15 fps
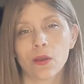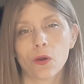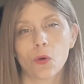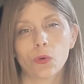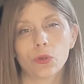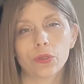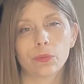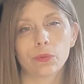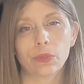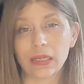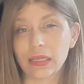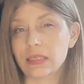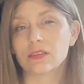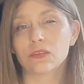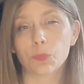All you will
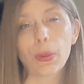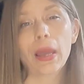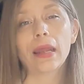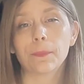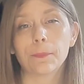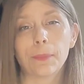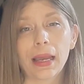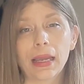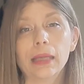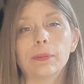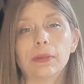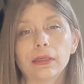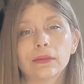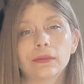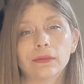need is a pen and
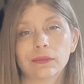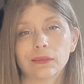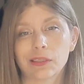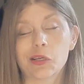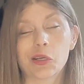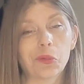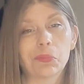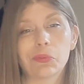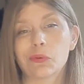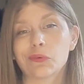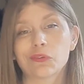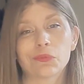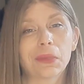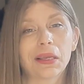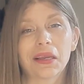paper. You can
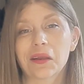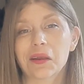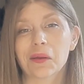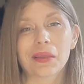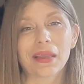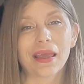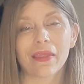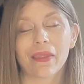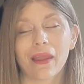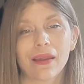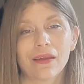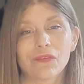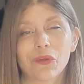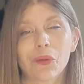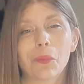pause me and go get that
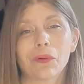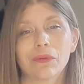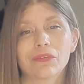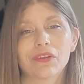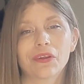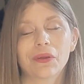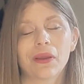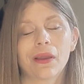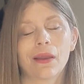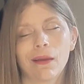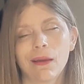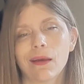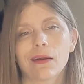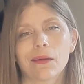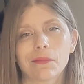if you want to,
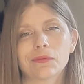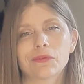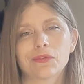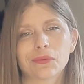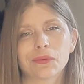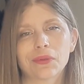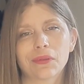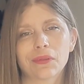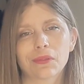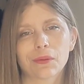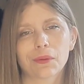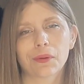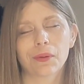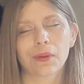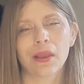and I will talk you
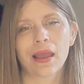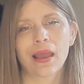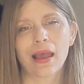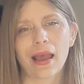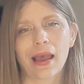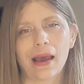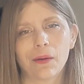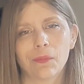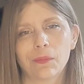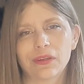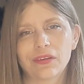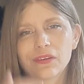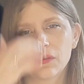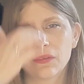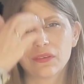through how we
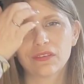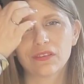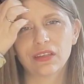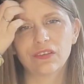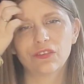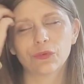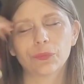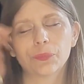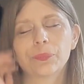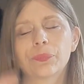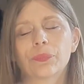do the sigil.